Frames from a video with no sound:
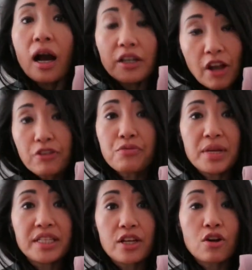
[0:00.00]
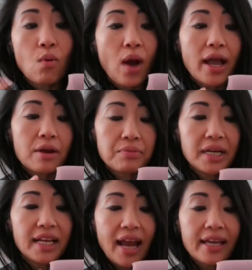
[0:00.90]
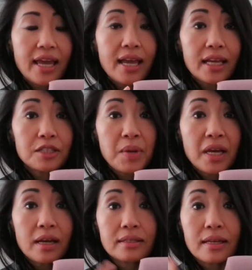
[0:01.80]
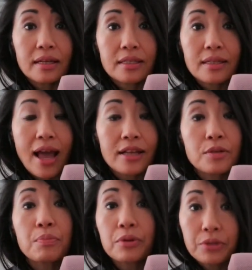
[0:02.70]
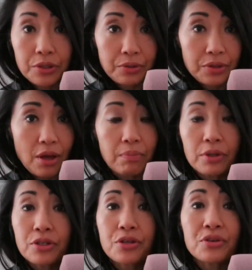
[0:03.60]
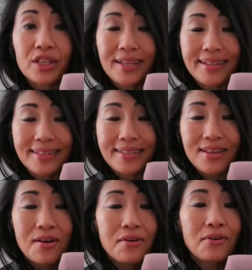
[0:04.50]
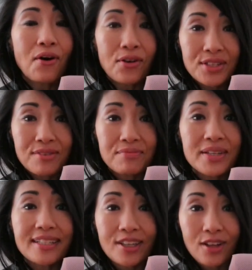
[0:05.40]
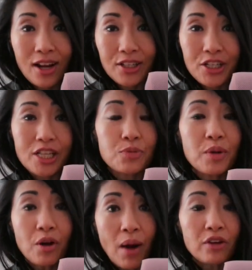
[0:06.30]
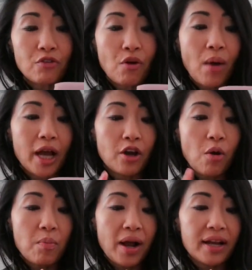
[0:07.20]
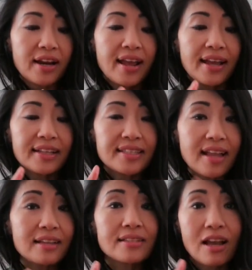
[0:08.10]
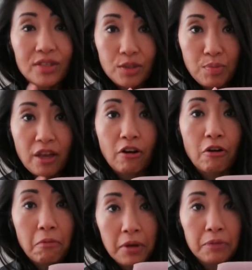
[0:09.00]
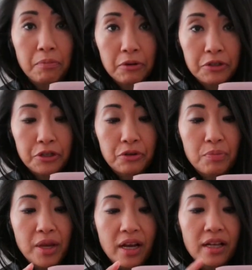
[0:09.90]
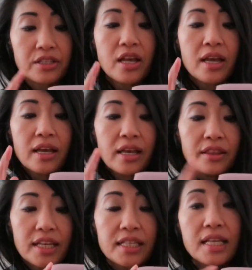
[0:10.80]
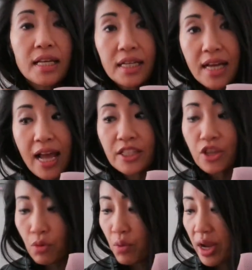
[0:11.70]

Another reason why I really like it is because it has a Bluetooth. Bluetooth is awesome technology. It's been around for a while, but it's nice to have a speaker with Bluetooth because this connects